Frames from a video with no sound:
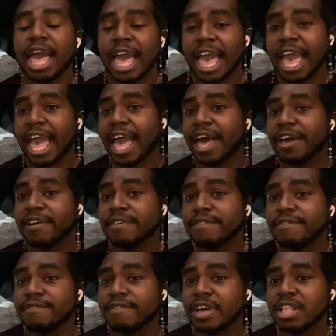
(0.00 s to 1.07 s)
have
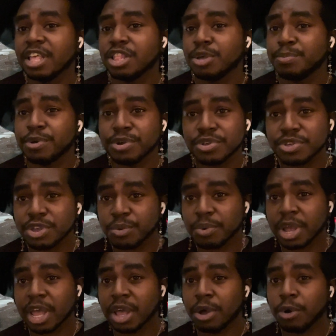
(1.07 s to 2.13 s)
another person
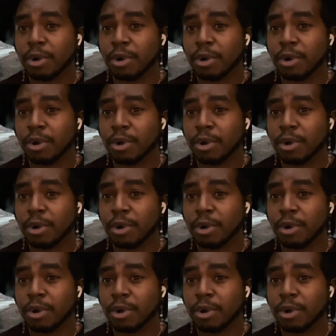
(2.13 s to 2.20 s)
around,